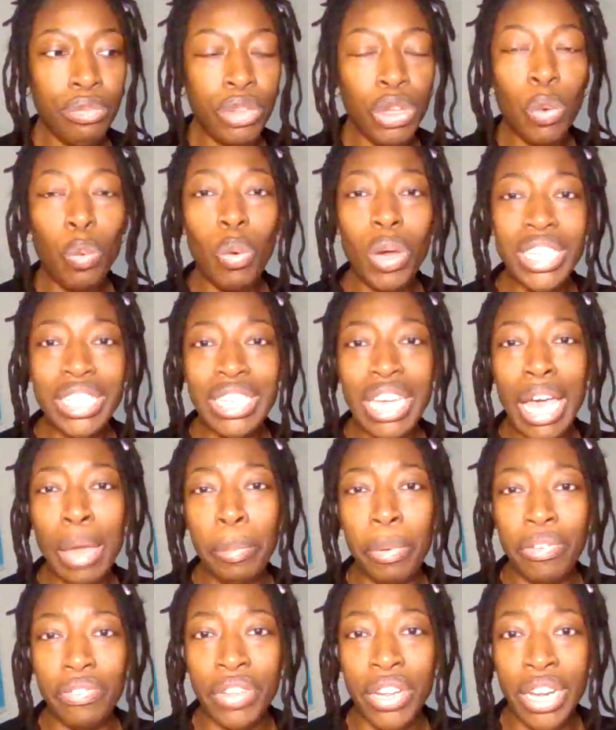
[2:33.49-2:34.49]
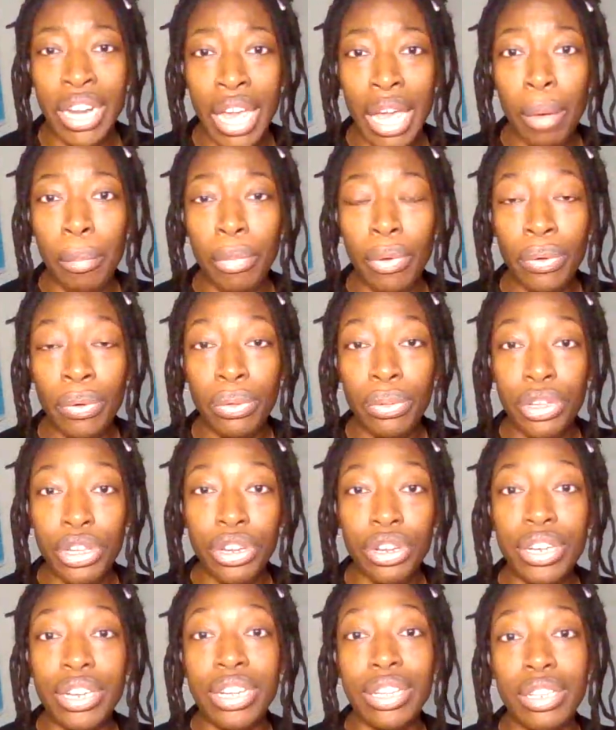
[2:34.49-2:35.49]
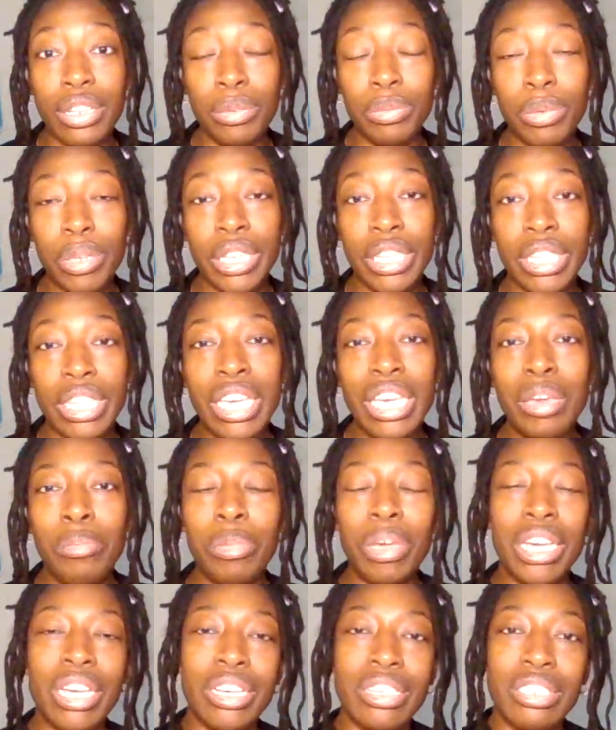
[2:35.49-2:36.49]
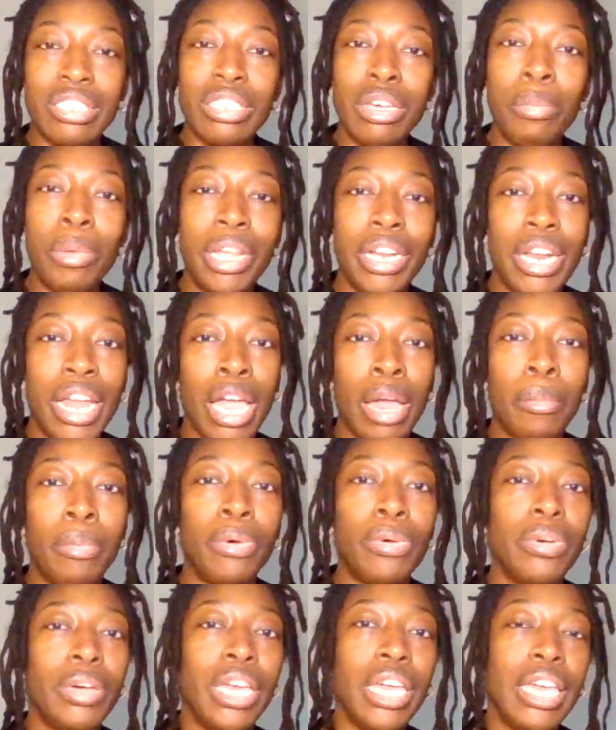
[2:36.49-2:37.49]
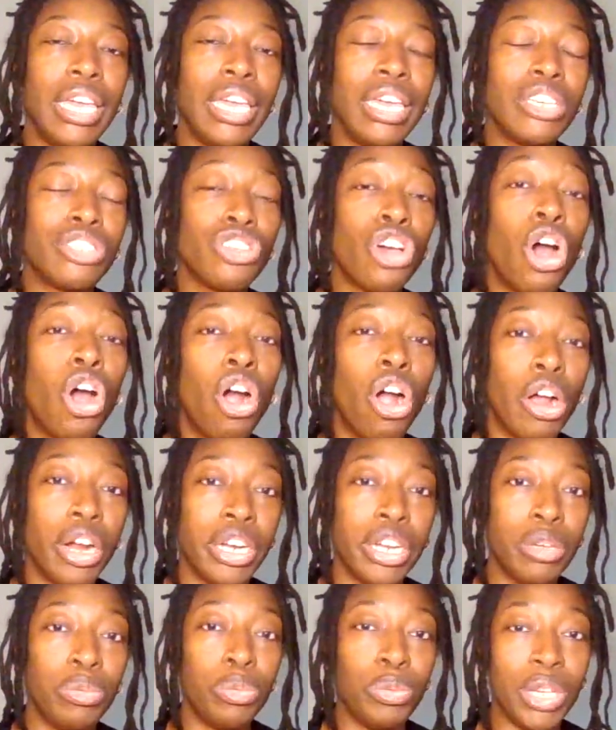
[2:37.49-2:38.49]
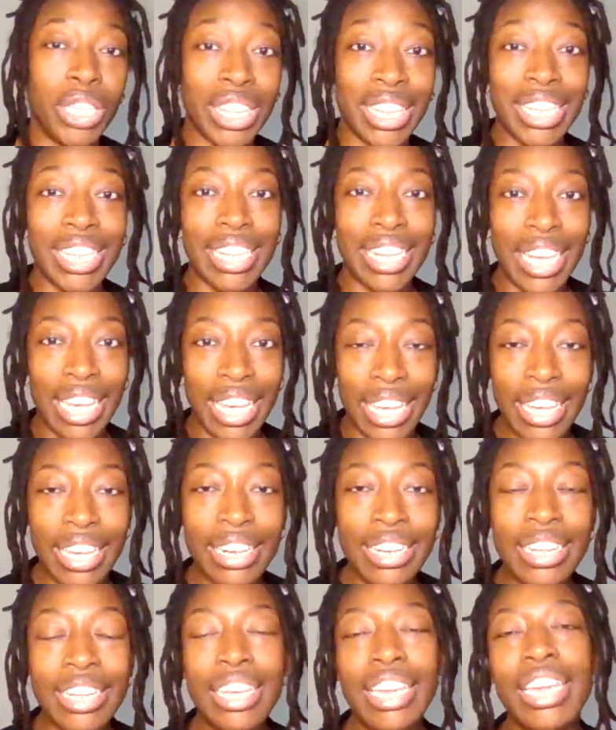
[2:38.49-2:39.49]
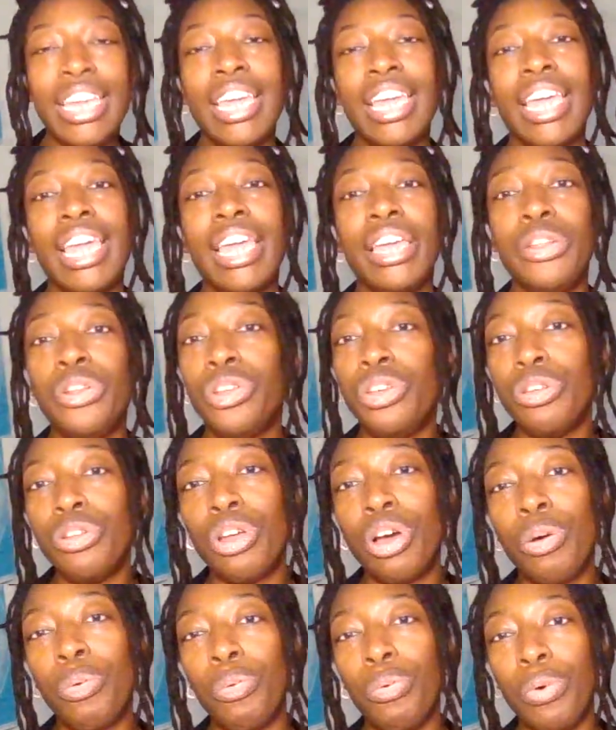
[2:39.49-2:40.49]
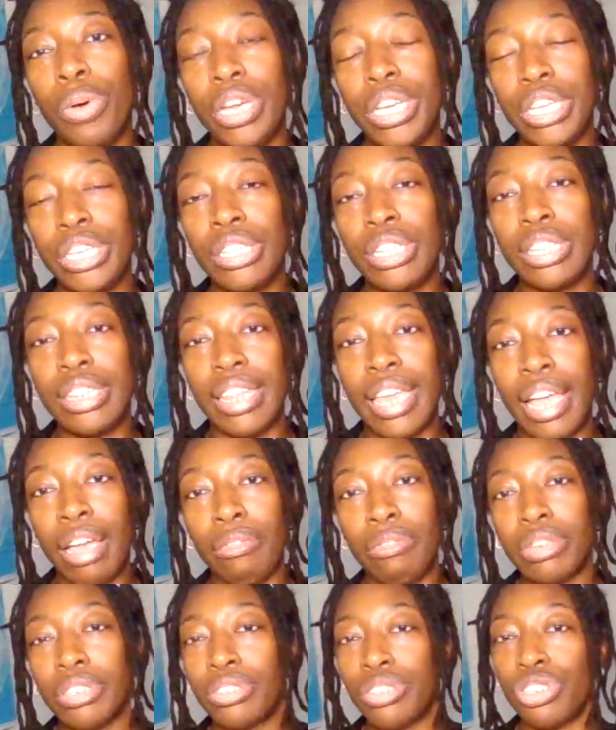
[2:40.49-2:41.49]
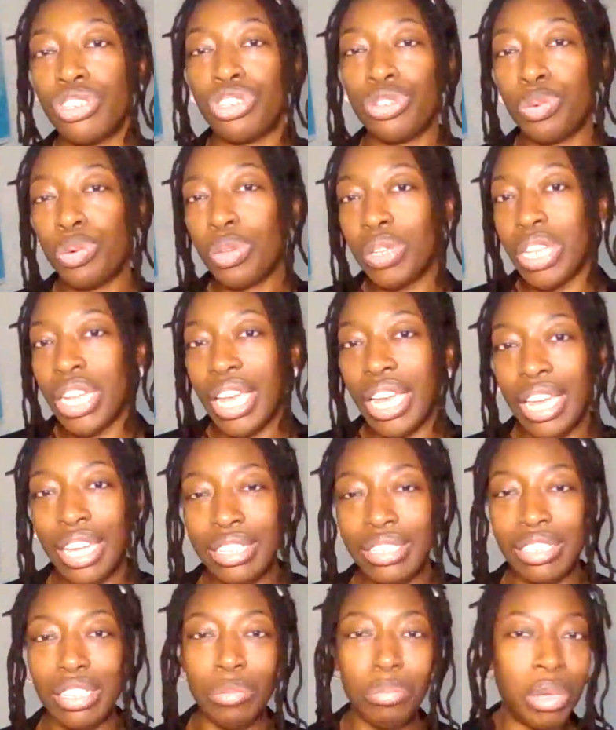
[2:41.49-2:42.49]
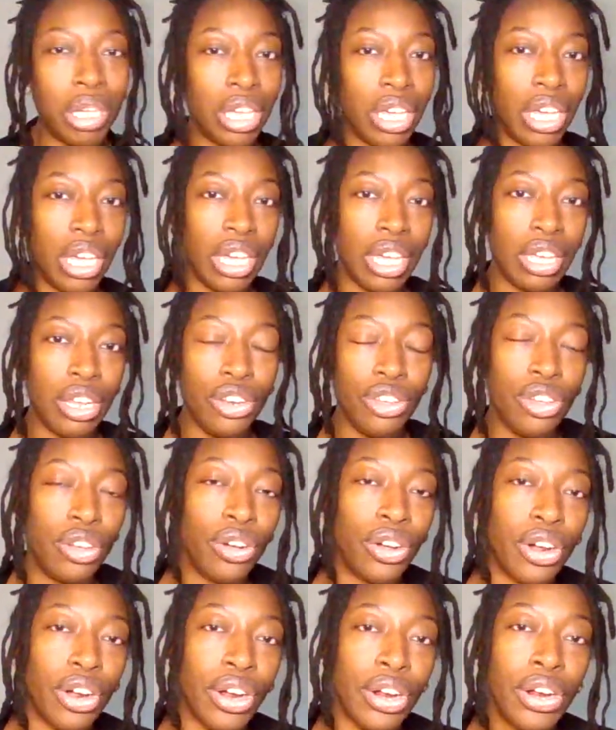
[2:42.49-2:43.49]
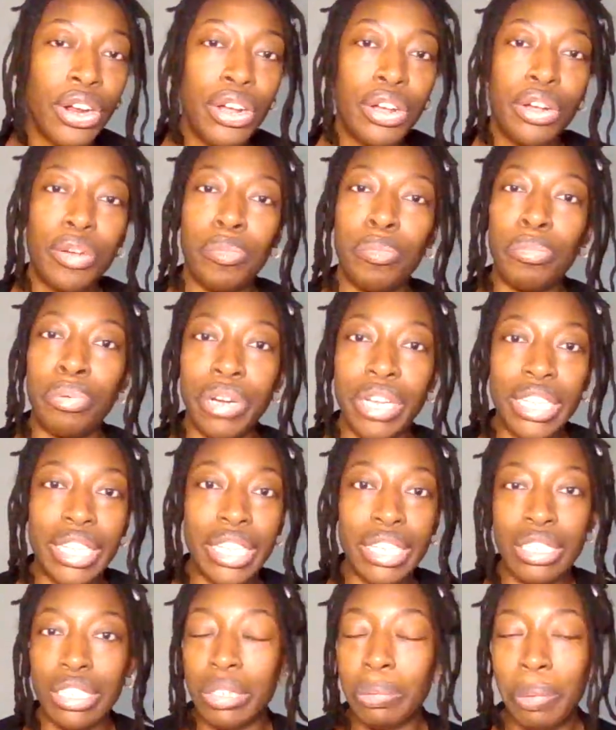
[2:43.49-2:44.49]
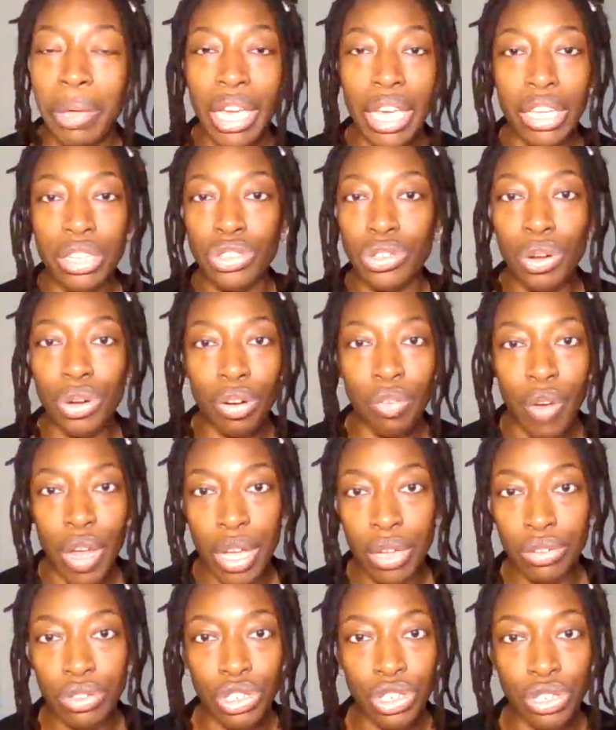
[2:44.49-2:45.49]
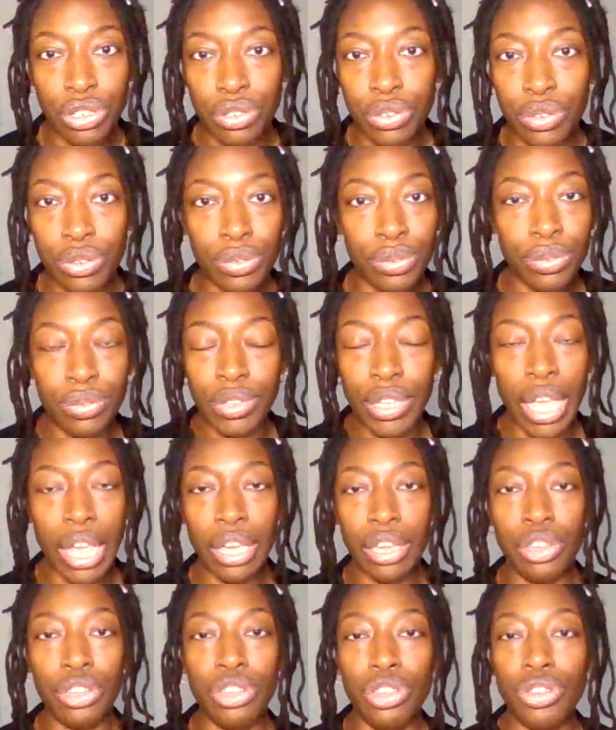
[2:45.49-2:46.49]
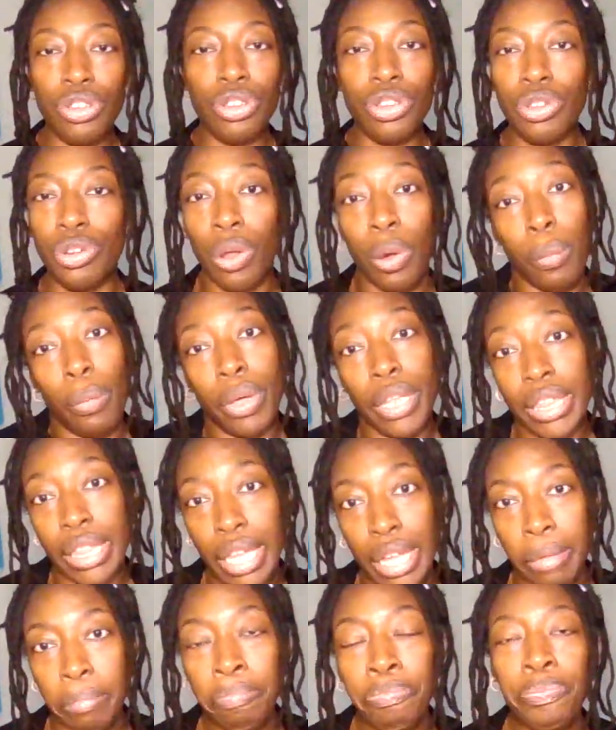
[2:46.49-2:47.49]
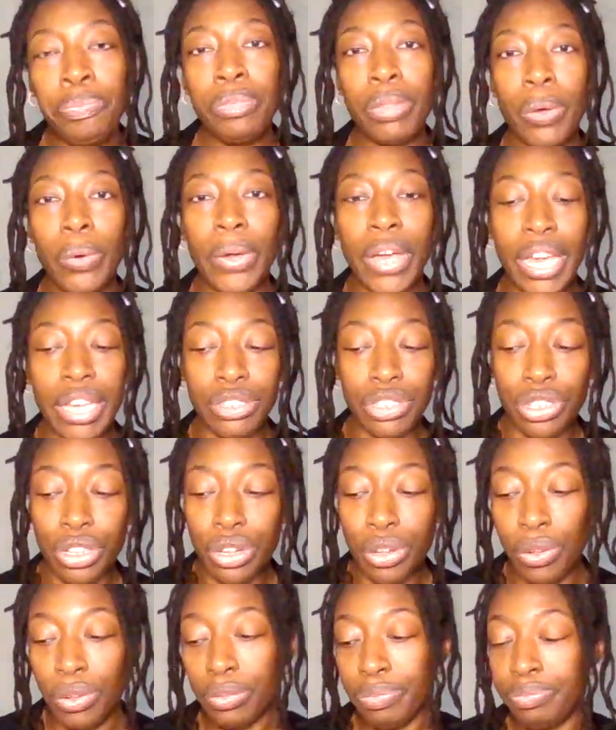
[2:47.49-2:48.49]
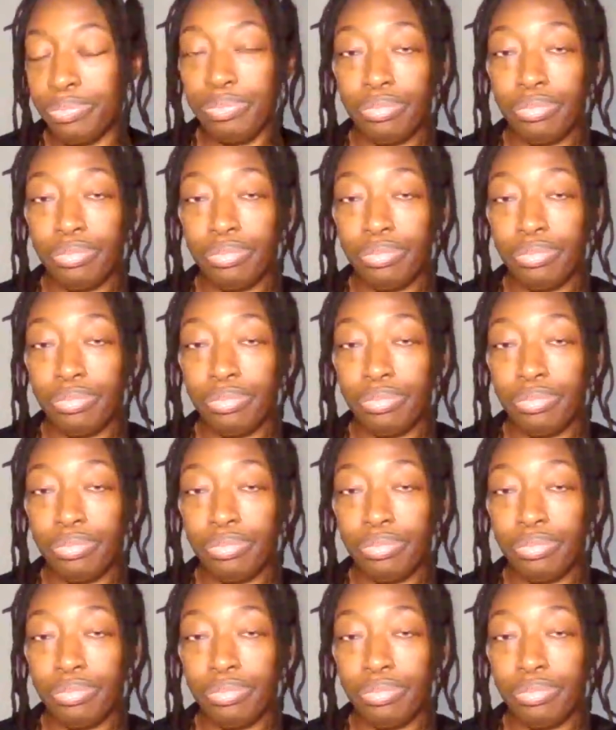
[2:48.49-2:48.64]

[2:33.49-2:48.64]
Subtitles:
what type of enamel you're dealing with, because some enamel is hardened with lead, and you don't want that residual lead to be in your breathing space or around you. Like you don't want that. Okay, so